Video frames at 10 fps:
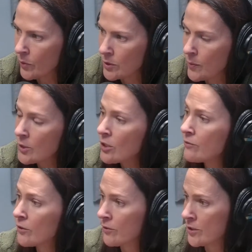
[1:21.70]
Especially
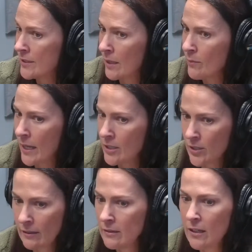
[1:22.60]
for first-time buyers.
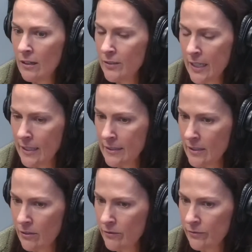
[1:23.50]
I love the
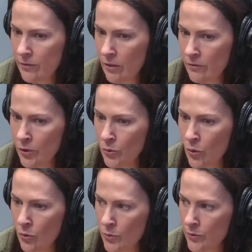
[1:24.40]
idea of new
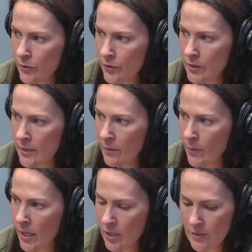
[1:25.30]
homes for first-time
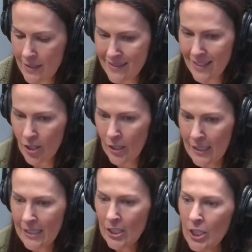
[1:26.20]
buyers as they are
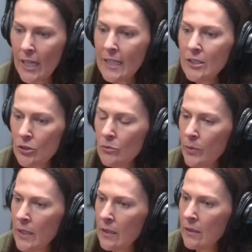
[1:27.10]
learning to
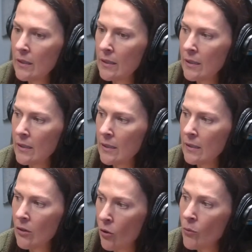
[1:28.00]
be
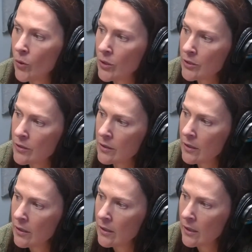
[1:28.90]
homeowners.
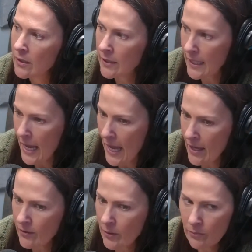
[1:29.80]
They
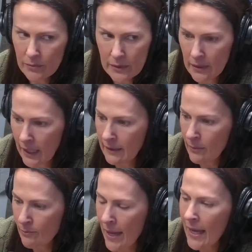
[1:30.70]
have the
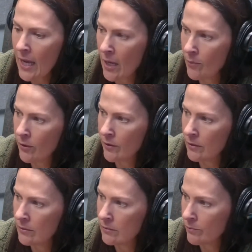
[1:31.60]
backup of
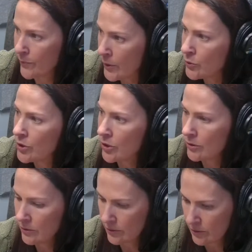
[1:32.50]
a builder
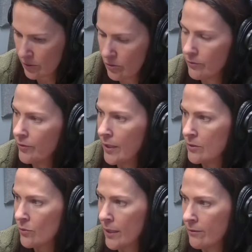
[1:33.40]
to fix
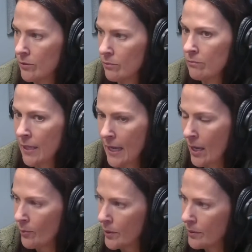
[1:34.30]
whatever may happen.